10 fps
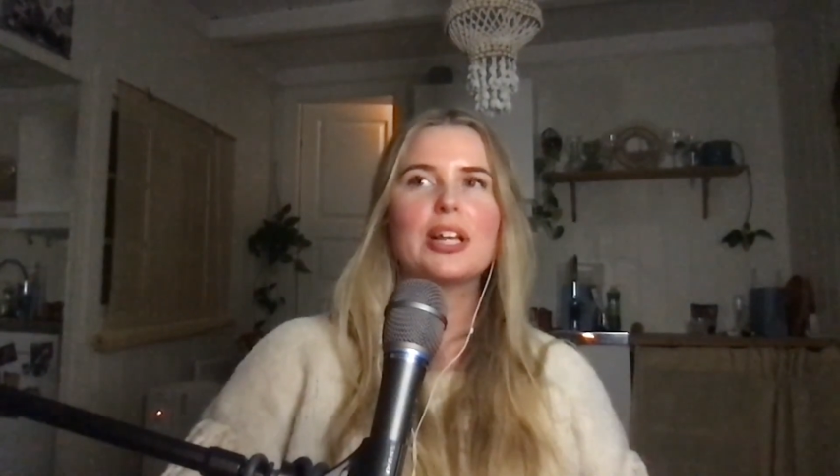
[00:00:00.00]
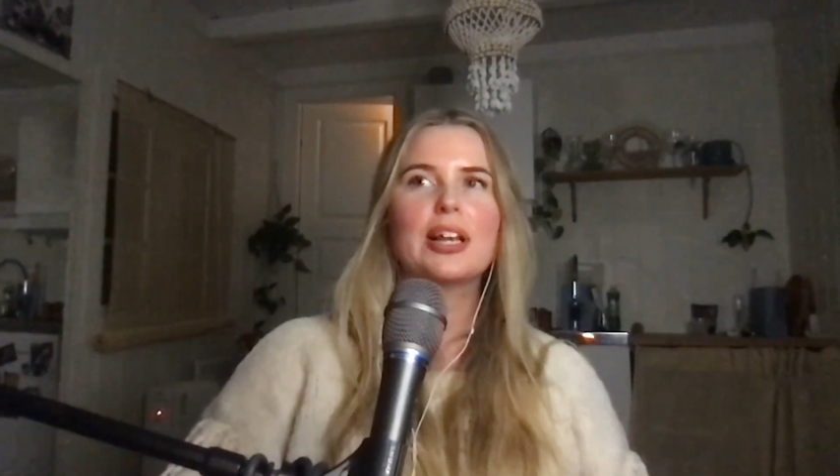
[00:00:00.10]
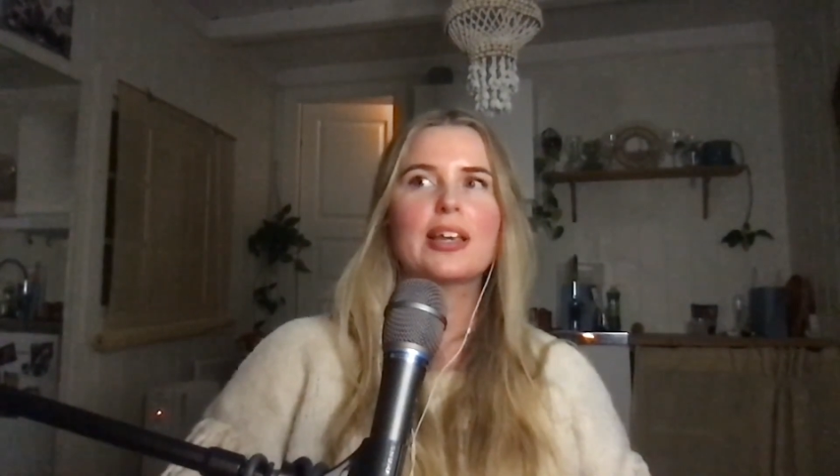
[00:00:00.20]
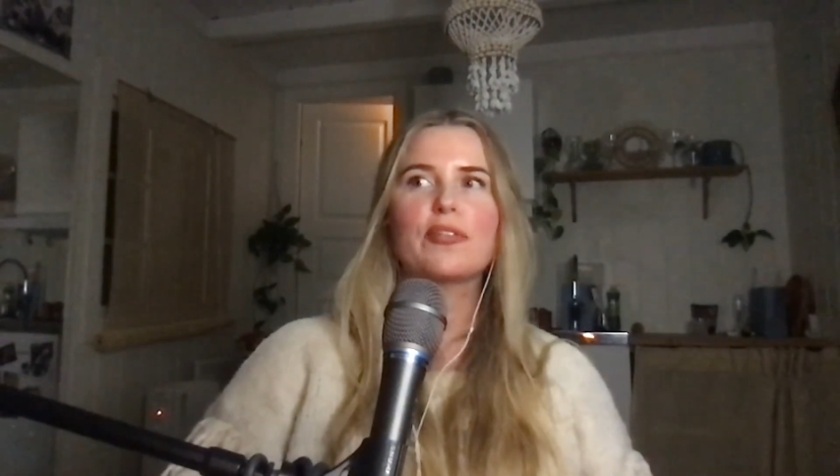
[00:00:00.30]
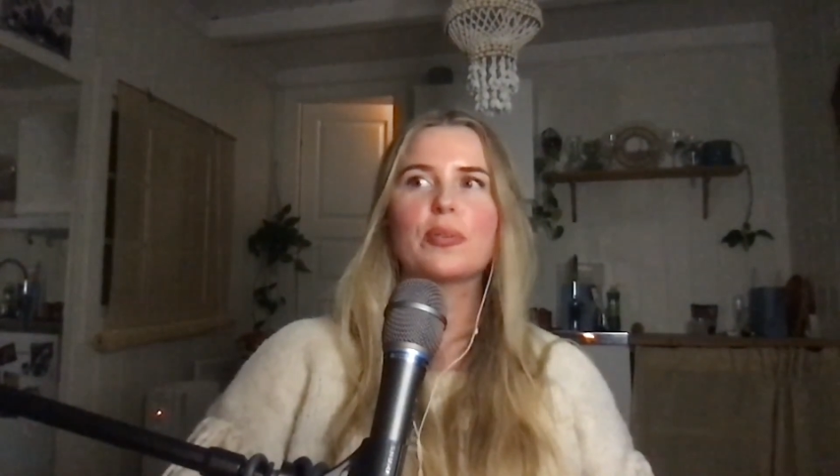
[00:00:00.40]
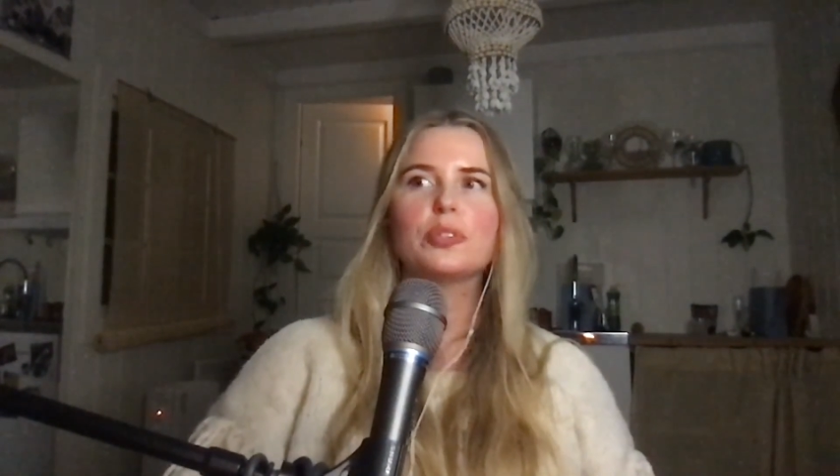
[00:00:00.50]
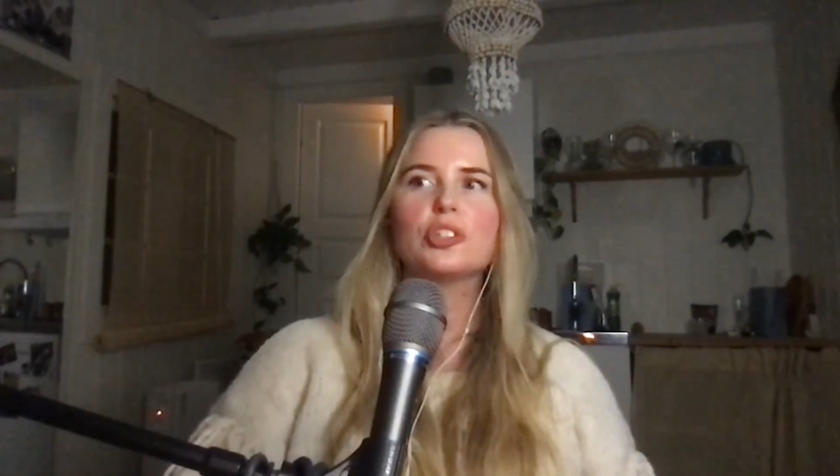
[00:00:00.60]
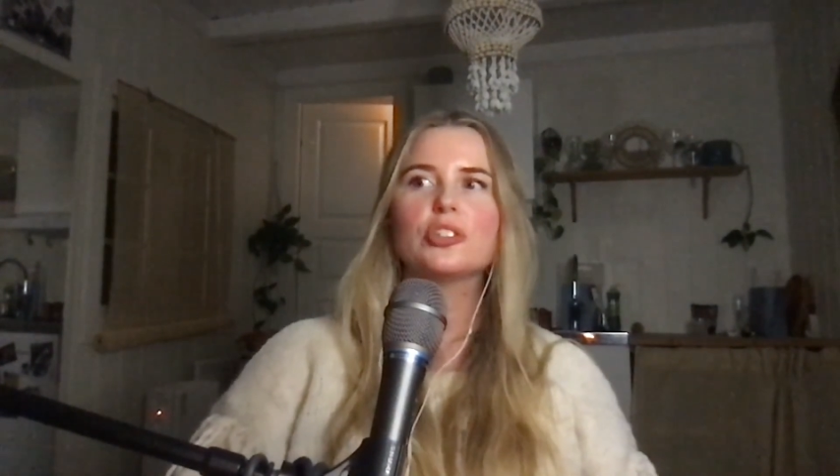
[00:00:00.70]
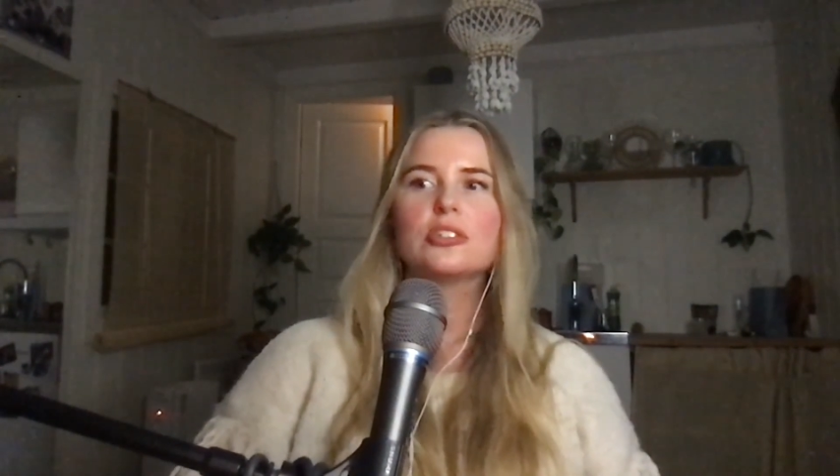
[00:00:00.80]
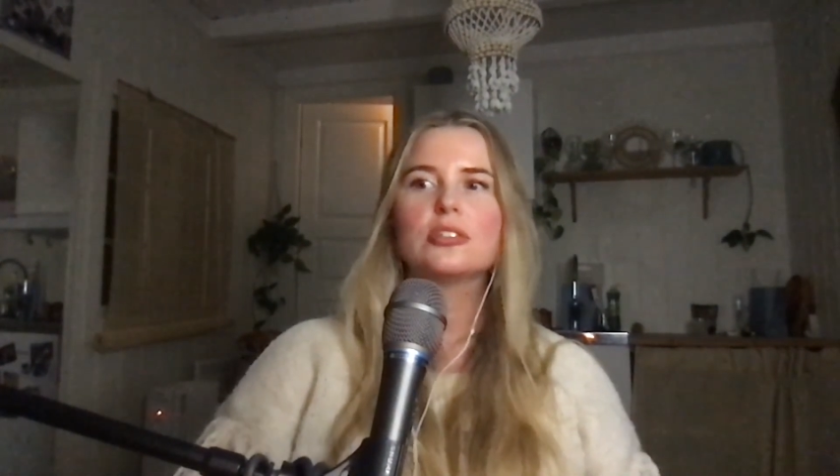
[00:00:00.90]
Like if I'm
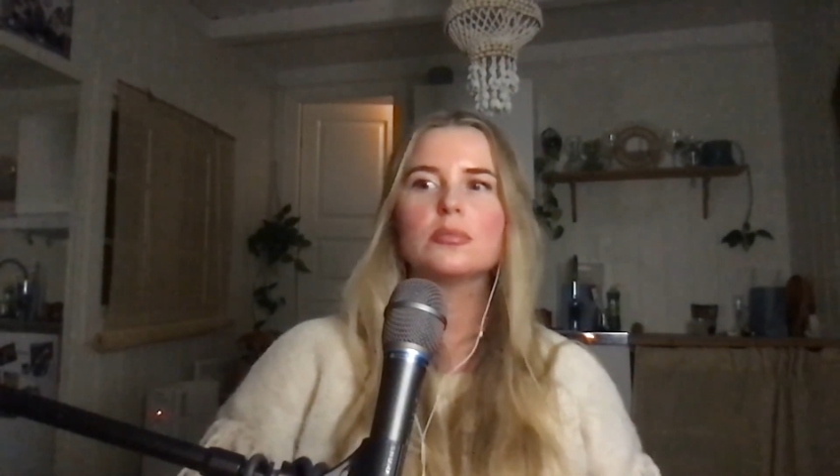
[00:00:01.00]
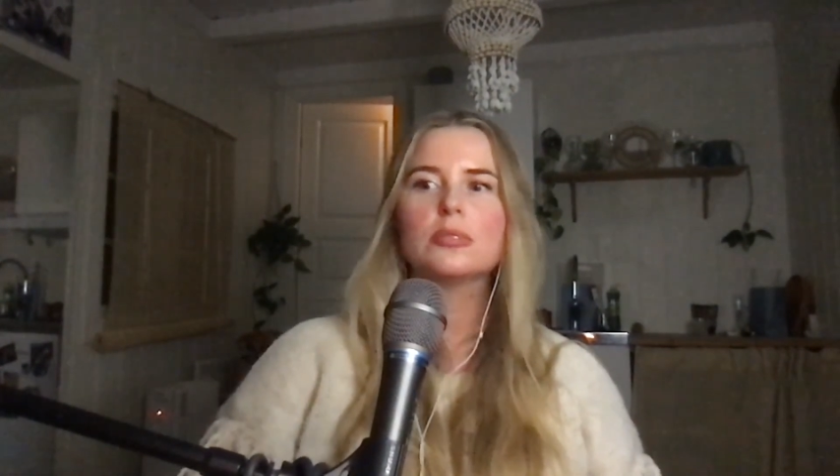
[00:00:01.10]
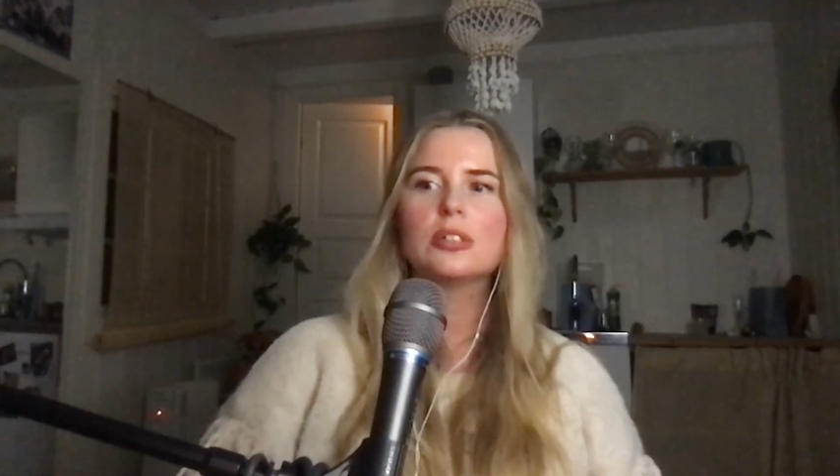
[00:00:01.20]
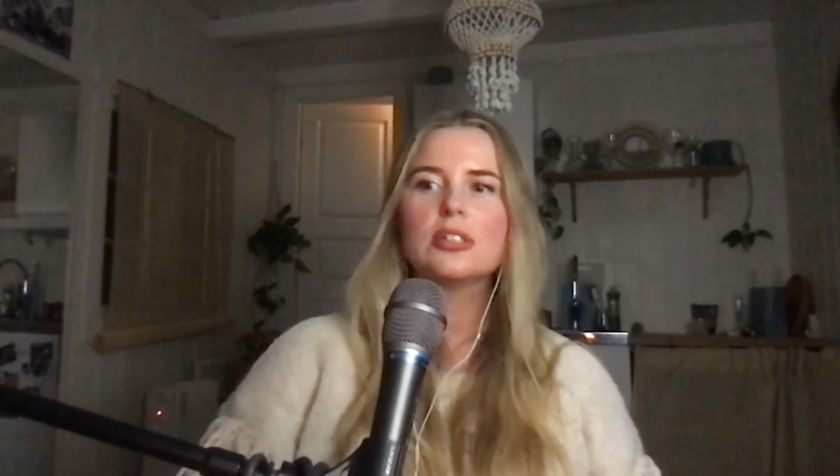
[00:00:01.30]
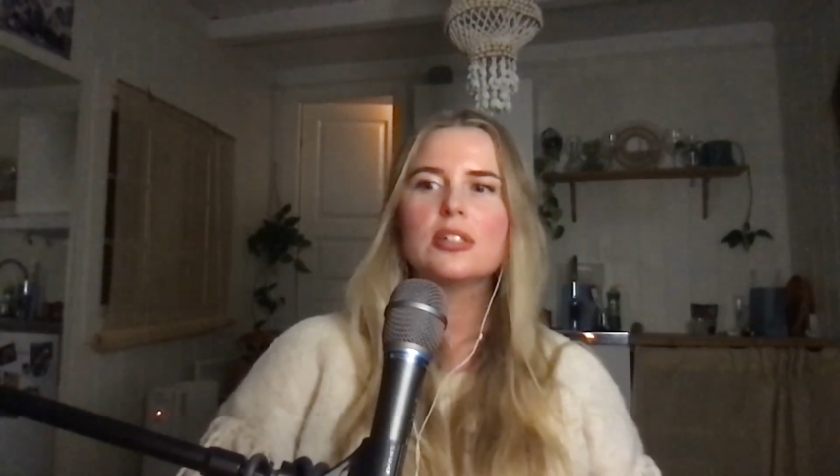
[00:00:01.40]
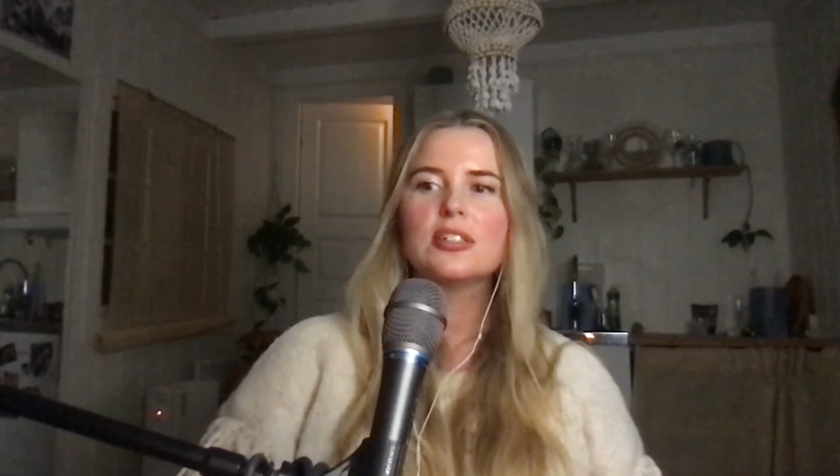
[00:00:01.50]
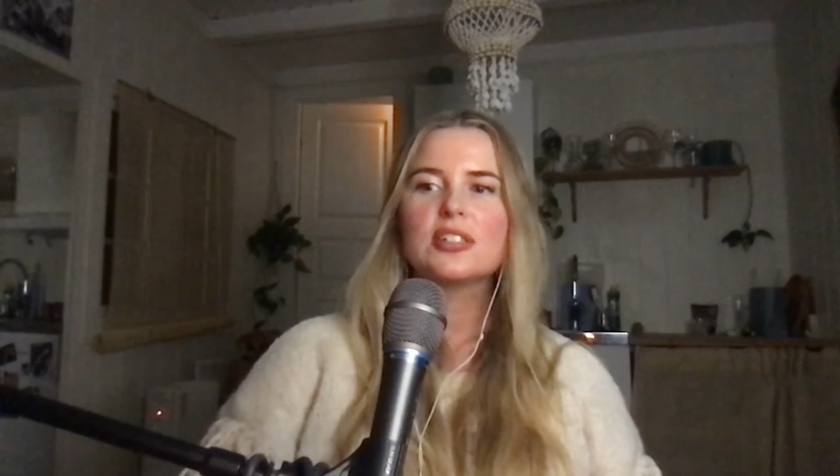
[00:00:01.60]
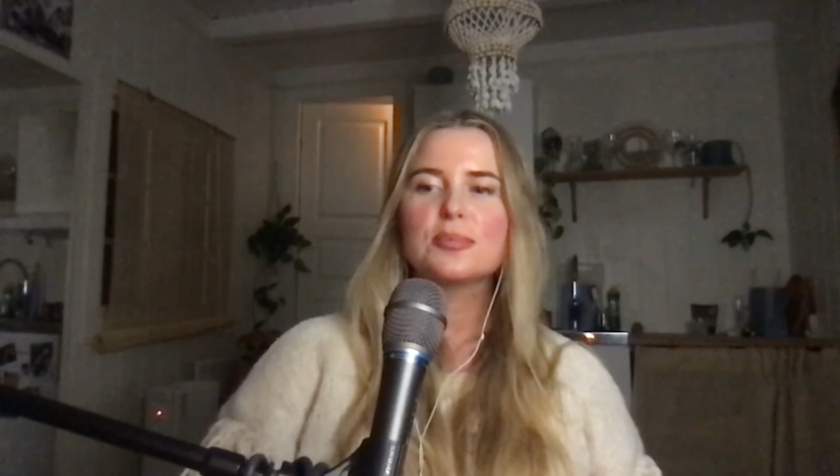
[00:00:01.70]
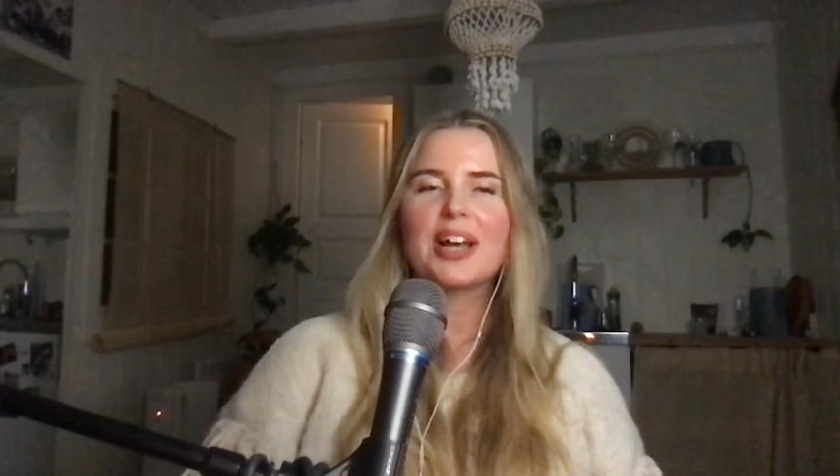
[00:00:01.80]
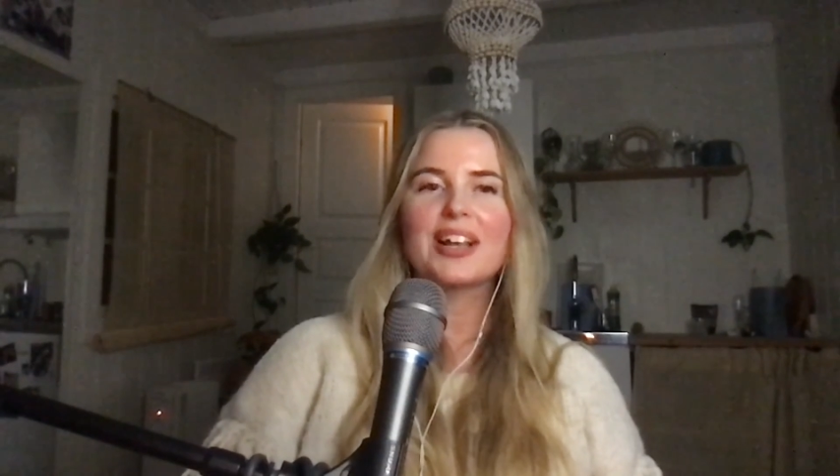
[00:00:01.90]
just
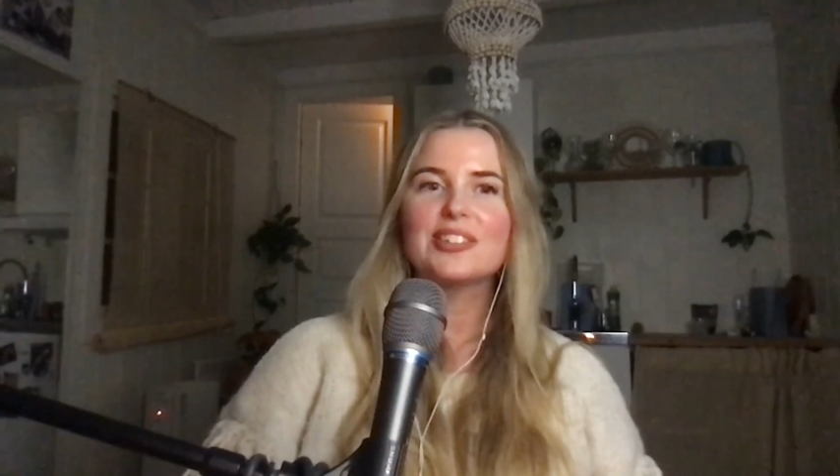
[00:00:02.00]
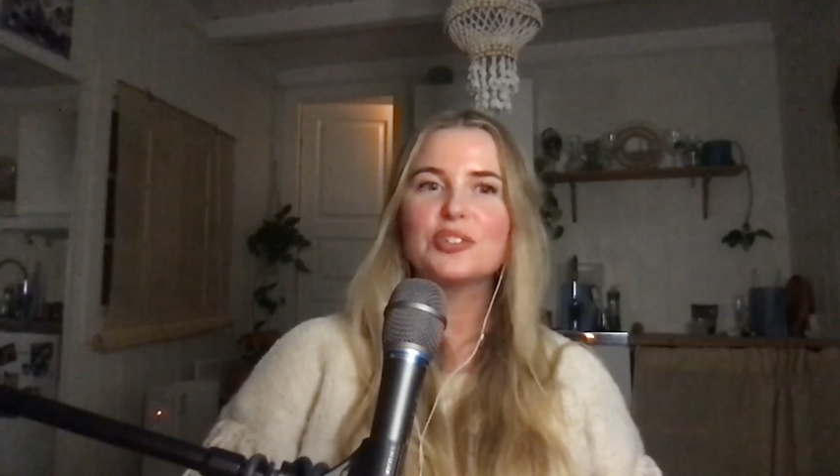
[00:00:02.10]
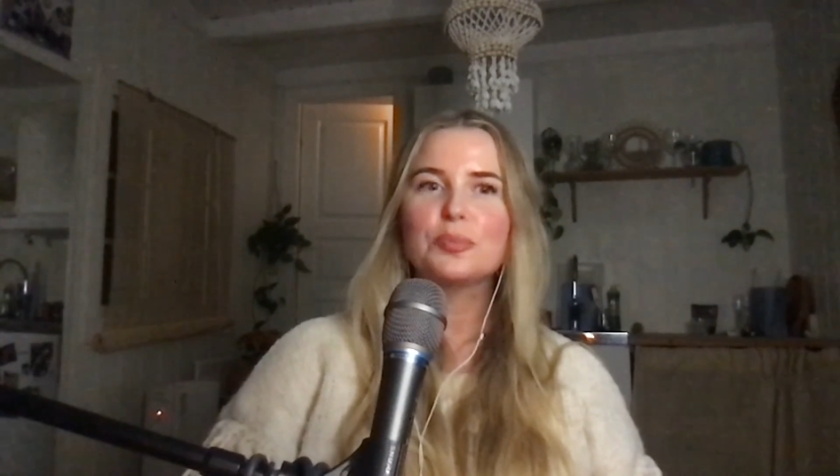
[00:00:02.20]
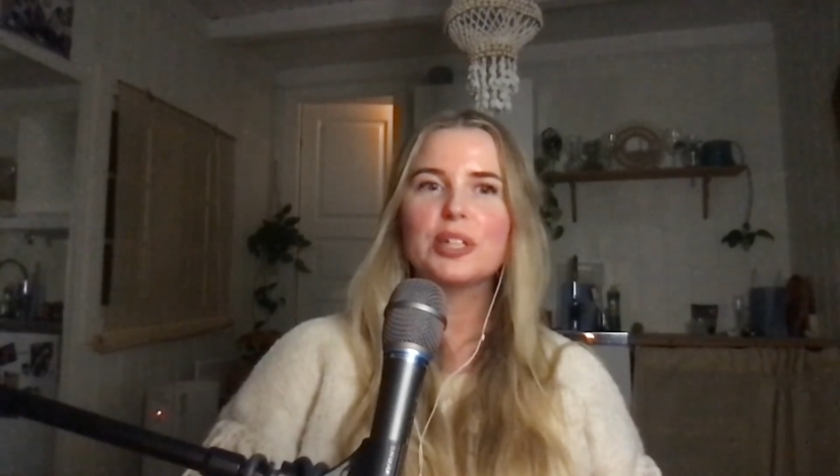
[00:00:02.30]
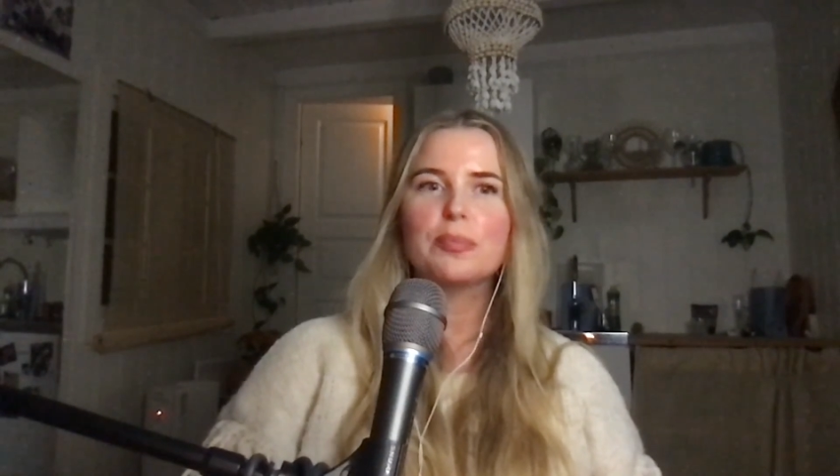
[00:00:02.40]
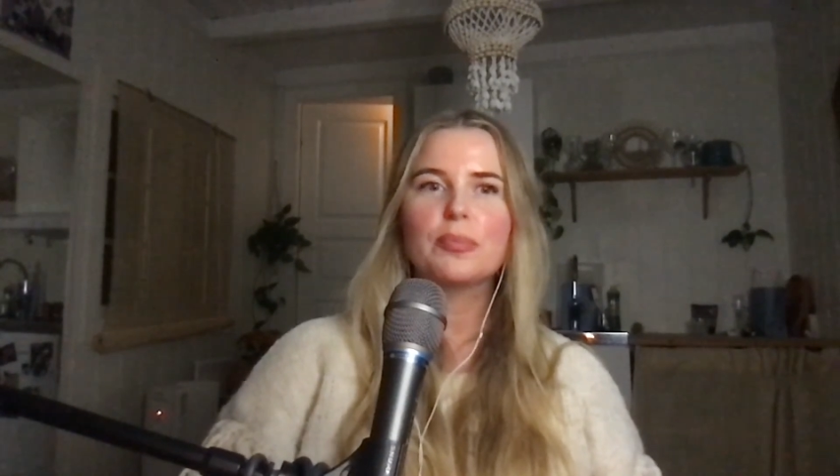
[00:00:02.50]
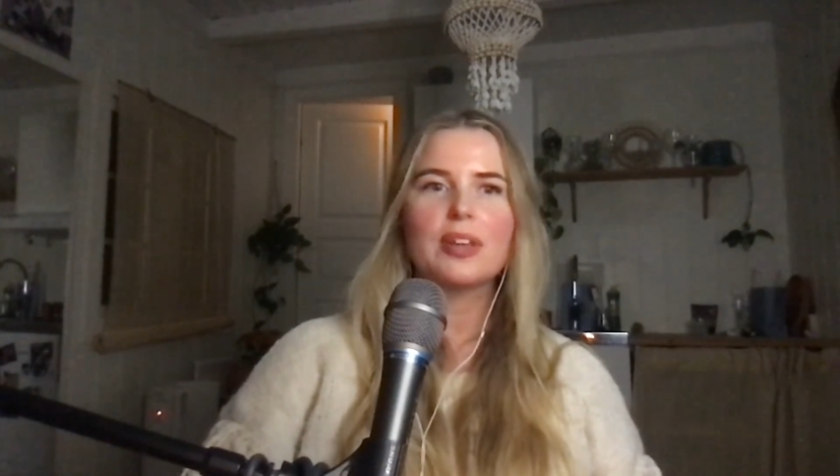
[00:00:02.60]
smiling to people,